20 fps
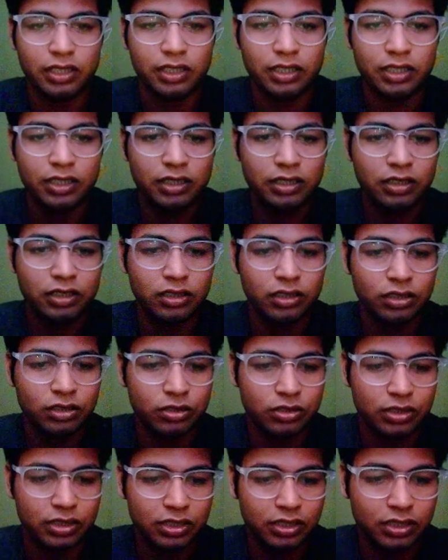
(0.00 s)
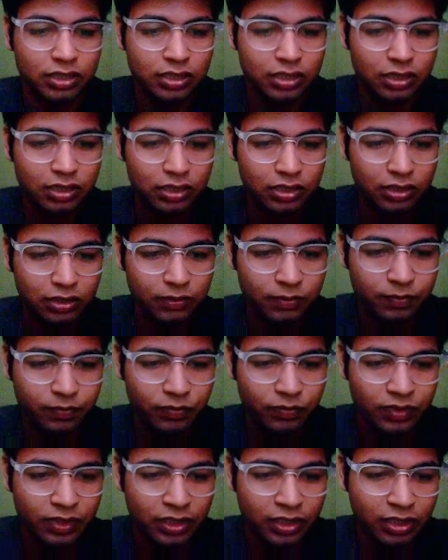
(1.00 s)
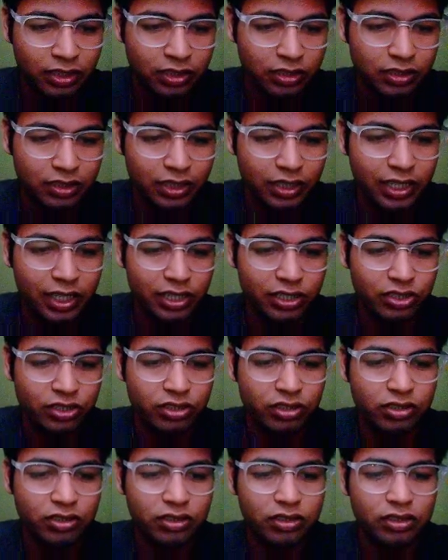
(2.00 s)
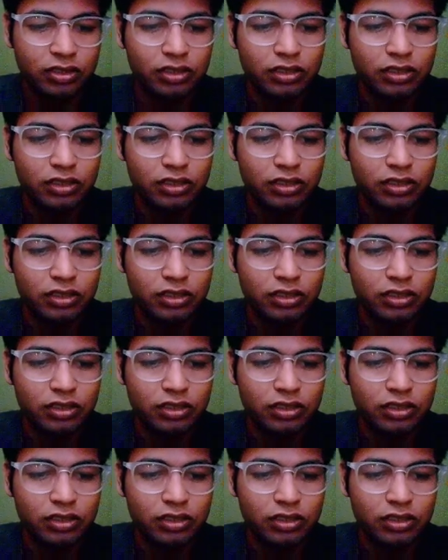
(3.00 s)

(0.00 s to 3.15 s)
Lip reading: and you can see slash.